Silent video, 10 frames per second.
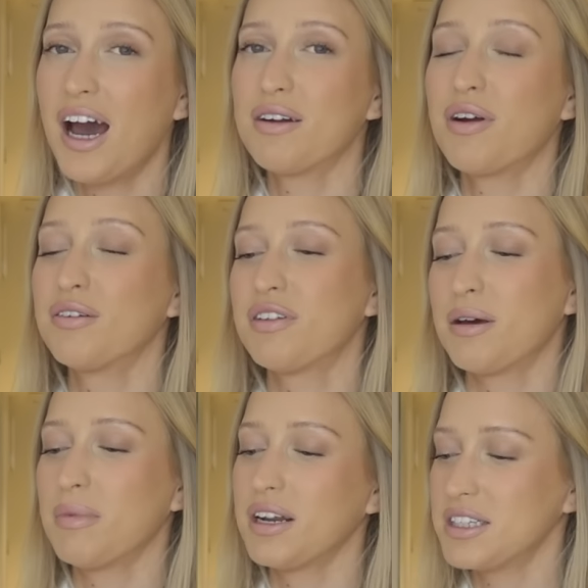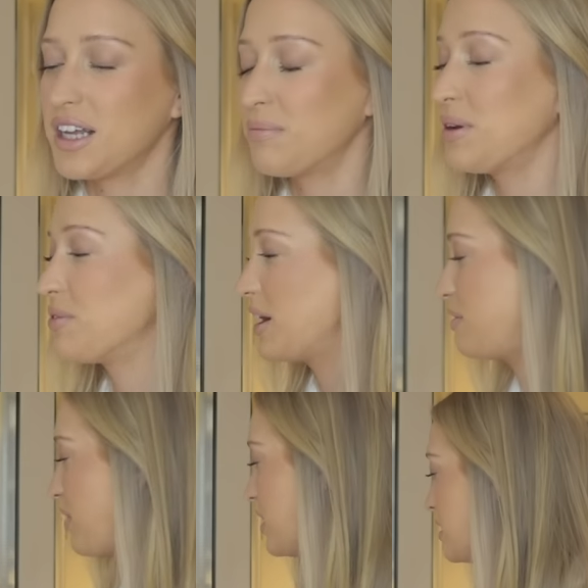a run for their money, so that'd be really
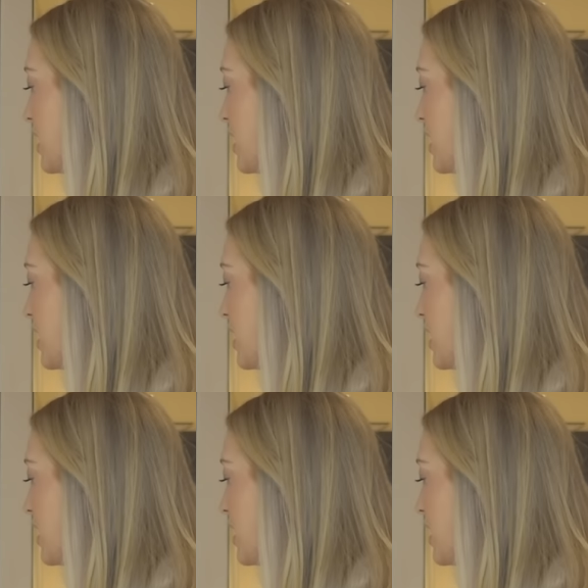fun.